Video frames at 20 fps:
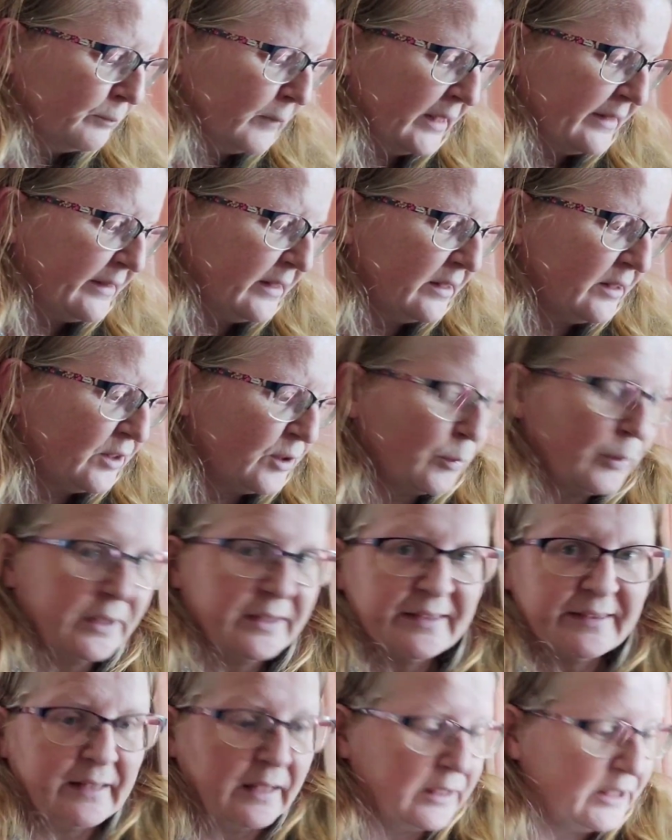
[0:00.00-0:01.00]
My sister
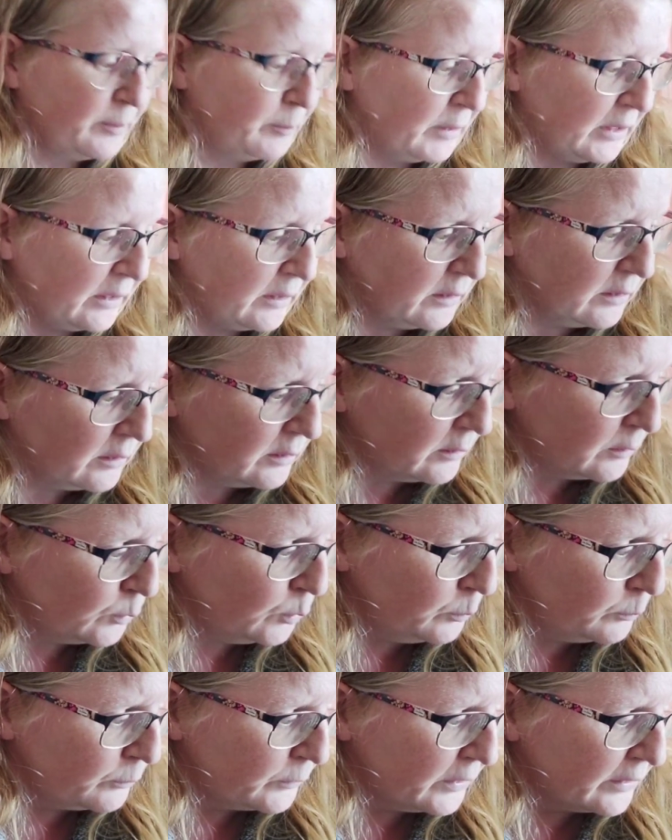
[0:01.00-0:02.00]
once sent me,
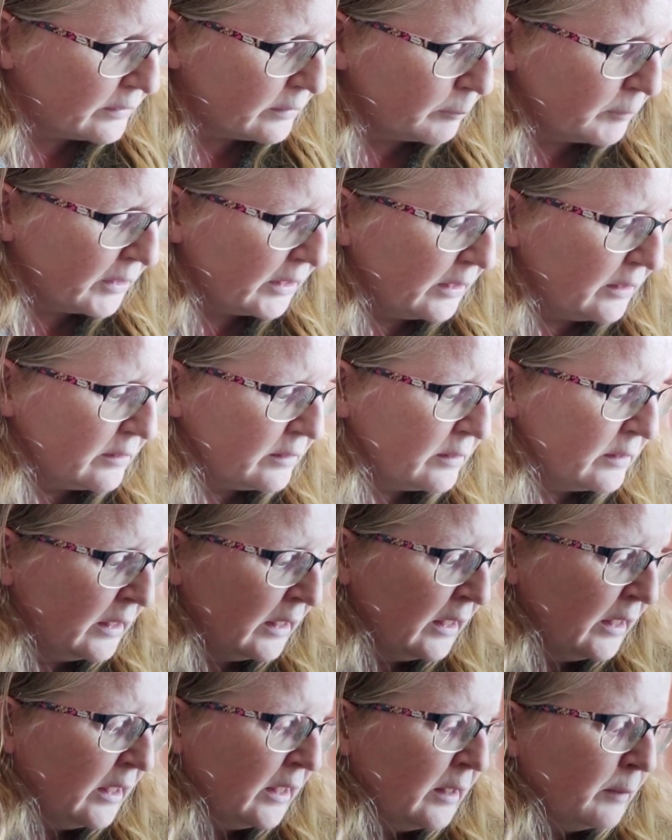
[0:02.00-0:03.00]
ooh, there's something else.
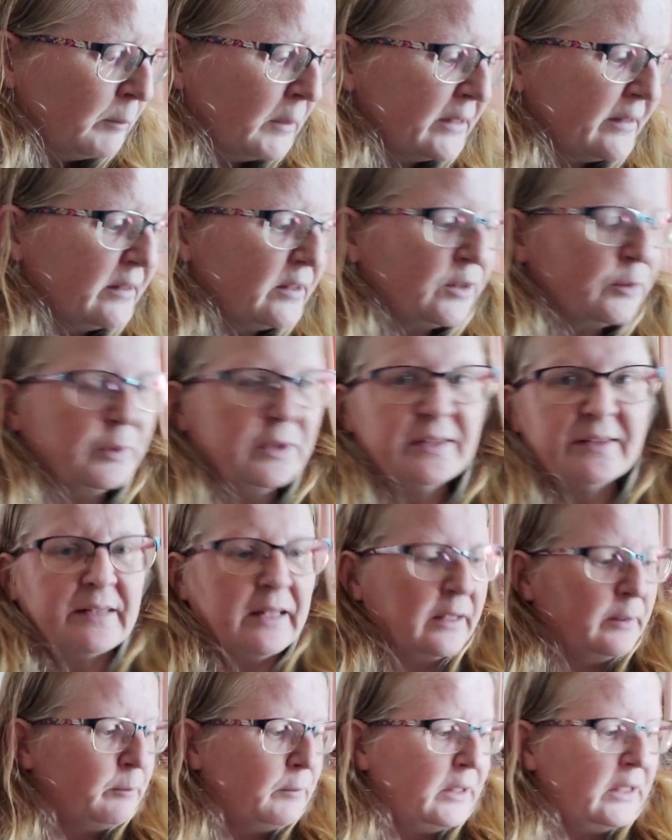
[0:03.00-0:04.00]
My sister once
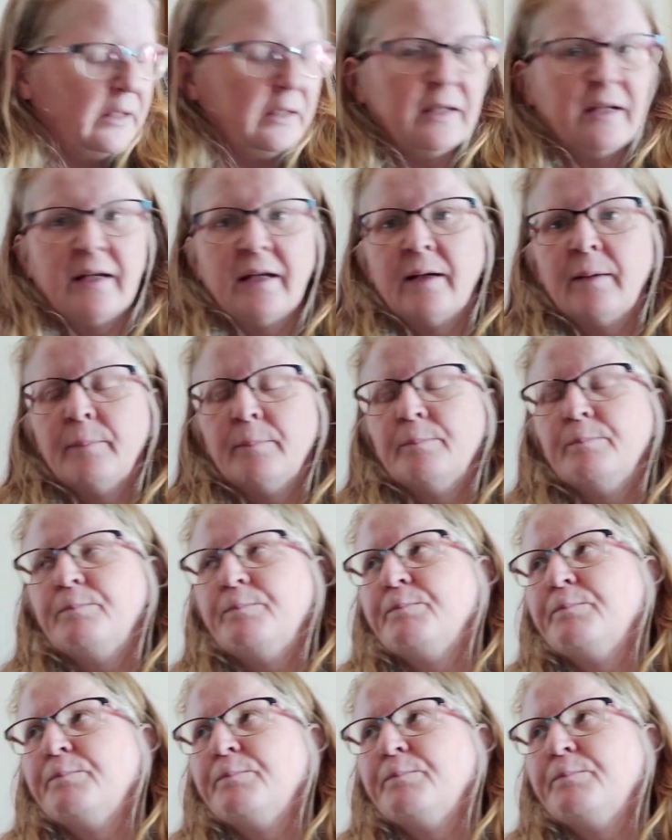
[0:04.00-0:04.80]
sent me a